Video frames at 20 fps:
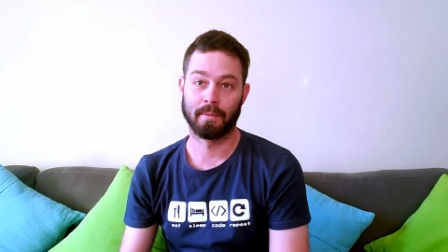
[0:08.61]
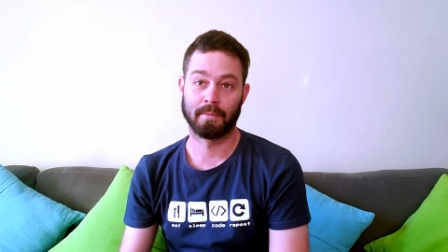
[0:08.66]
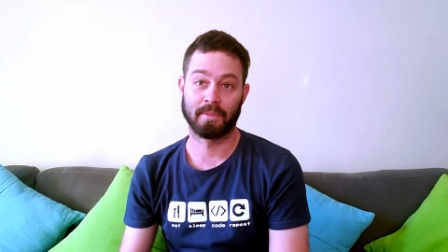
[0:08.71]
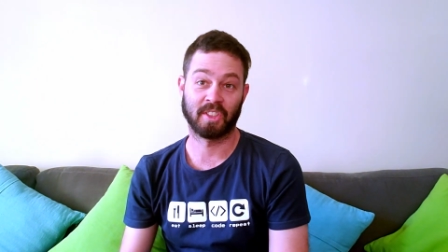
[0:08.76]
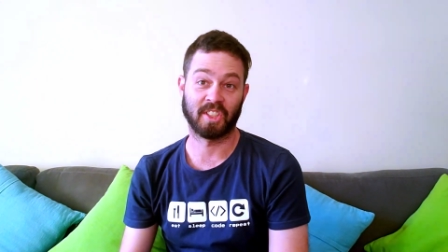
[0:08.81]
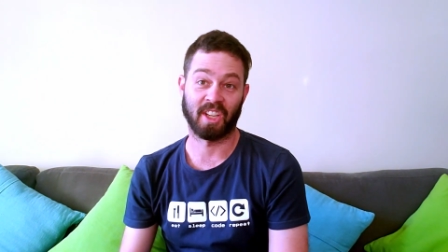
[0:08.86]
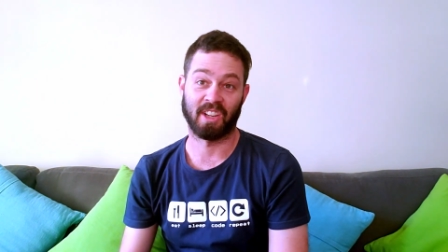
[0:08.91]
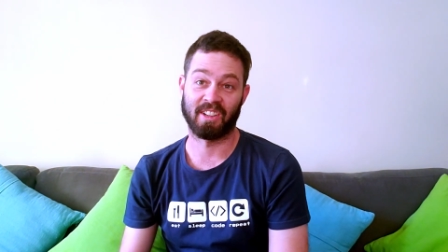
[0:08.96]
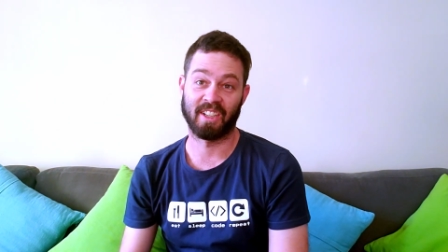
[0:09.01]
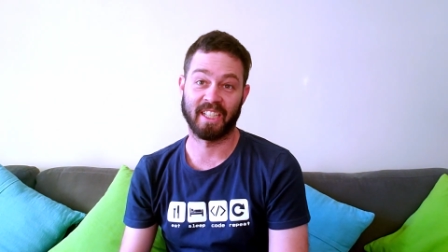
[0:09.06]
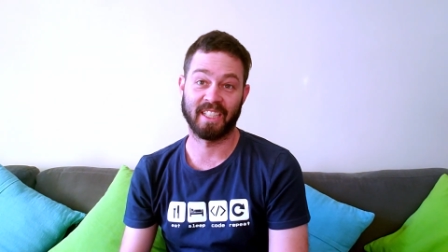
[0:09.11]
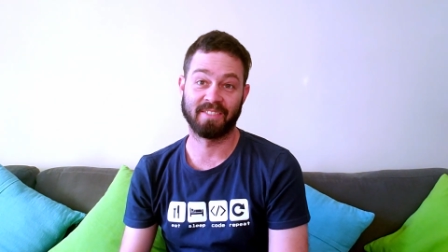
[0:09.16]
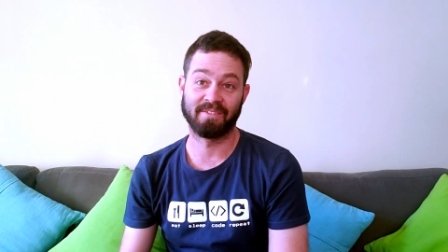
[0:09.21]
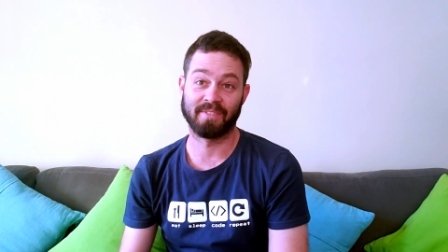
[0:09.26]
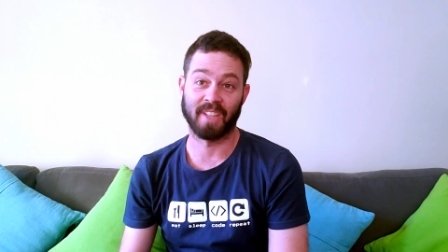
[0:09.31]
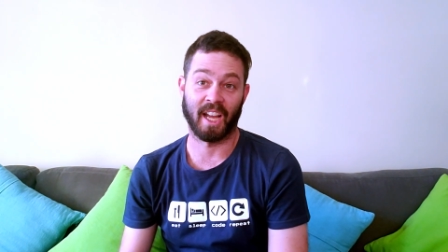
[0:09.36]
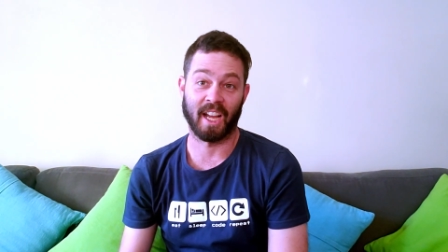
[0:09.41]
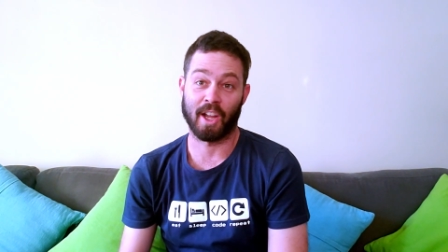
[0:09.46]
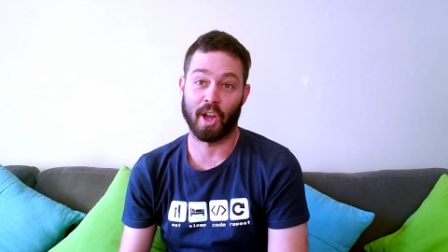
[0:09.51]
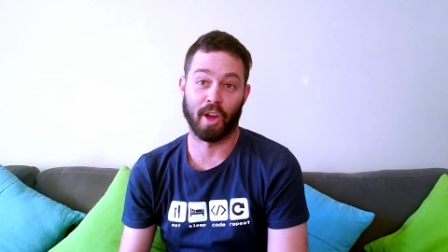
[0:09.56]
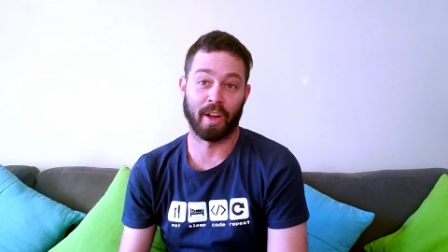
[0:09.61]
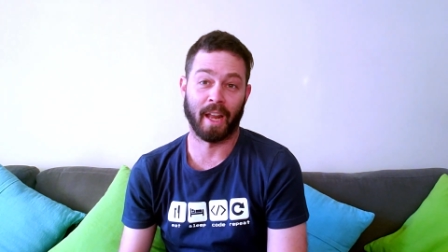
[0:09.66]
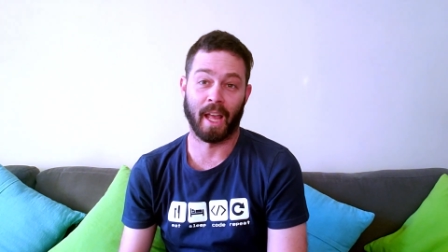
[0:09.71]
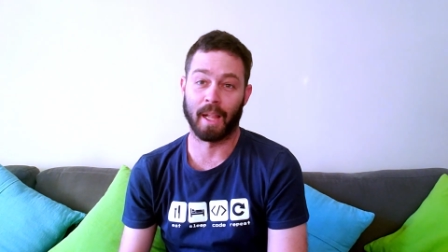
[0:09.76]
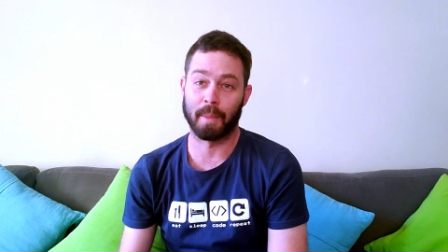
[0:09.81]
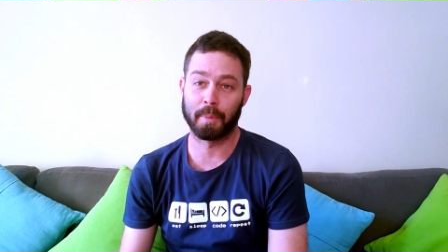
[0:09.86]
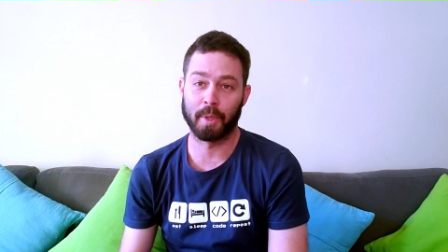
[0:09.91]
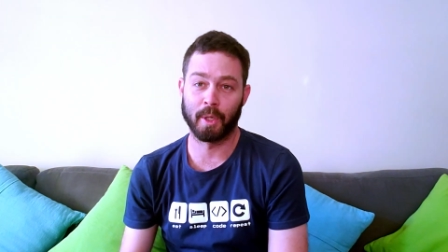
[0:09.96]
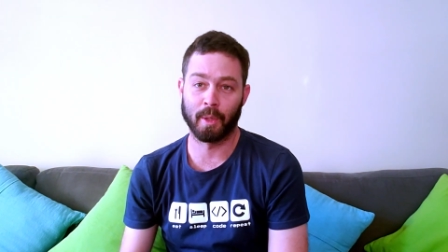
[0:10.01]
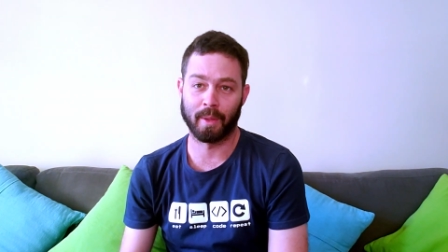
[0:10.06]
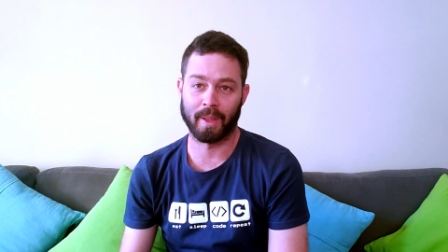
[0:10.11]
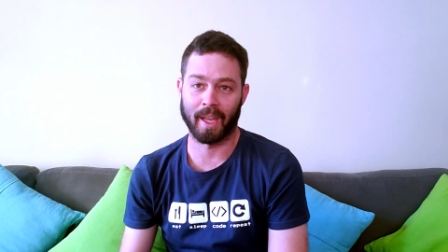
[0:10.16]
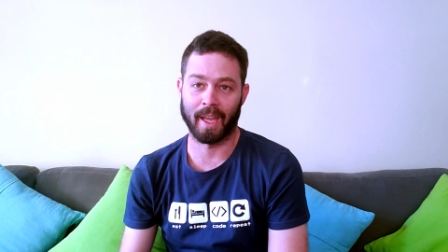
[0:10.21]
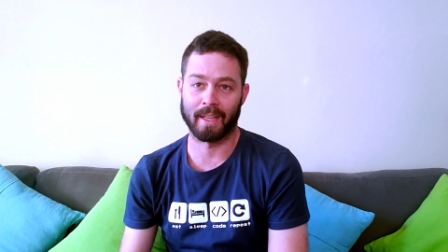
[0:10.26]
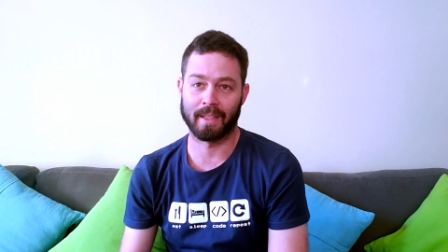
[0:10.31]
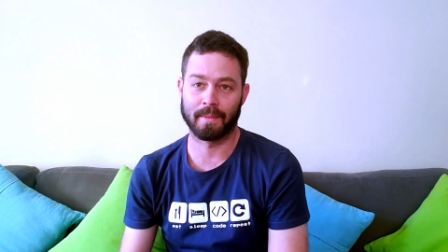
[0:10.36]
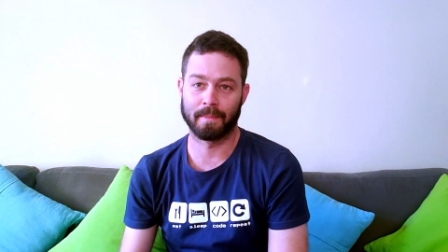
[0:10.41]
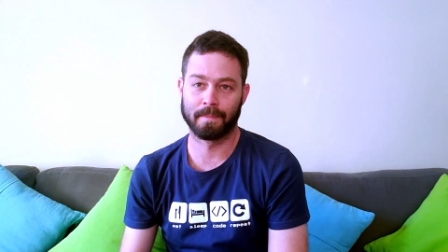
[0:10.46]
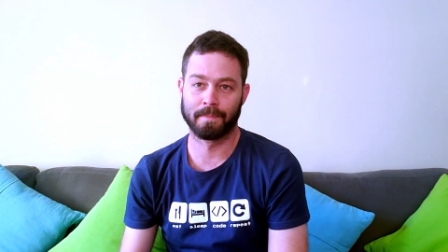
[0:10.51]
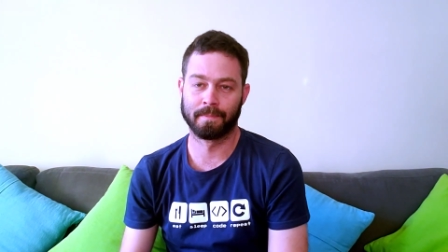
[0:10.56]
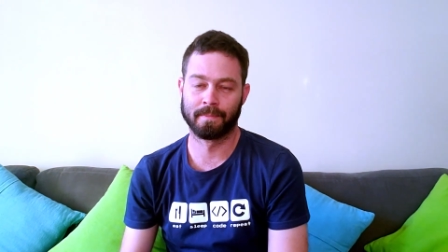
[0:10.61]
Sorry, I can't help you with that.